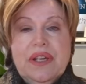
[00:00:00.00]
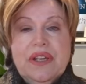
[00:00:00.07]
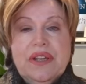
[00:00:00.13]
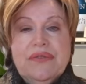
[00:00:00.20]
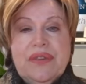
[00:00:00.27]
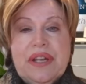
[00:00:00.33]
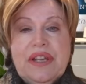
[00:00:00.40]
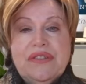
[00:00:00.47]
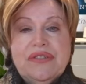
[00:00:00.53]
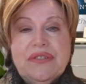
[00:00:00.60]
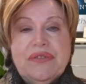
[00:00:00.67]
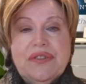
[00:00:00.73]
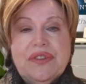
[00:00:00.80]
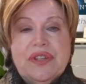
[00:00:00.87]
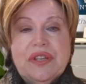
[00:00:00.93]
The visa
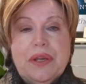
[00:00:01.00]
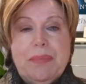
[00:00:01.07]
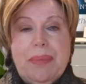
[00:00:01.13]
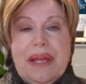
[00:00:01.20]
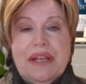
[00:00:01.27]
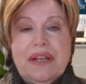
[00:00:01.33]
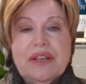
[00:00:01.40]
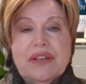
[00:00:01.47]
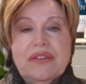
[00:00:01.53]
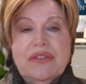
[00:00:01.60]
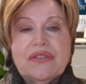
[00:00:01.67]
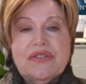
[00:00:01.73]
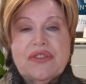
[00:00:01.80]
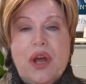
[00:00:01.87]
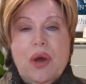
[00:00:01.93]
for the
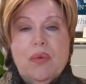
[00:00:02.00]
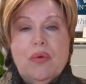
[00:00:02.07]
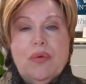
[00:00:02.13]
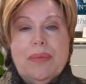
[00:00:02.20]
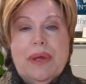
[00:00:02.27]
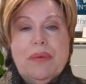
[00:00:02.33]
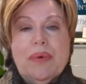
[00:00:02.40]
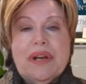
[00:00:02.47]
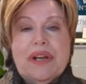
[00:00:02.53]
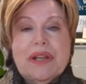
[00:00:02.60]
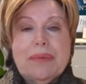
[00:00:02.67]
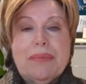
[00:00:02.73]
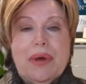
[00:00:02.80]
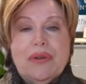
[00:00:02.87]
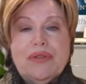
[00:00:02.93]
dependents will be one of
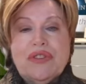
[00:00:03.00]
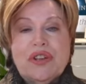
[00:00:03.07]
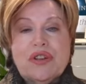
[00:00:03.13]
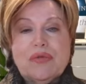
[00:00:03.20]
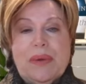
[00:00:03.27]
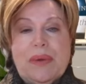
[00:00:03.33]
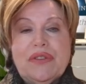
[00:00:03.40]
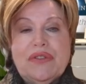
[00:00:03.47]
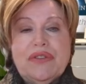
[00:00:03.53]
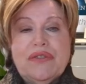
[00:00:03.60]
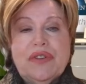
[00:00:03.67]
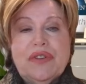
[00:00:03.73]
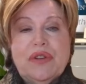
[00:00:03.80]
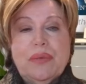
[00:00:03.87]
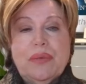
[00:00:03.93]
the most
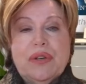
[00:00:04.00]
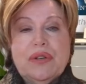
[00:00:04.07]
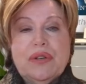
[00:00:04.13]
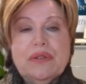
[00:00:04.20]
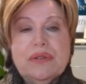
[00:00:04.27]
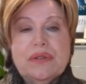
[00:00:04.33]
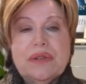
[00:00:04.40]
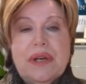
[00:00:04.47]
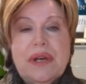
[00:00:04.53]
expensive in the world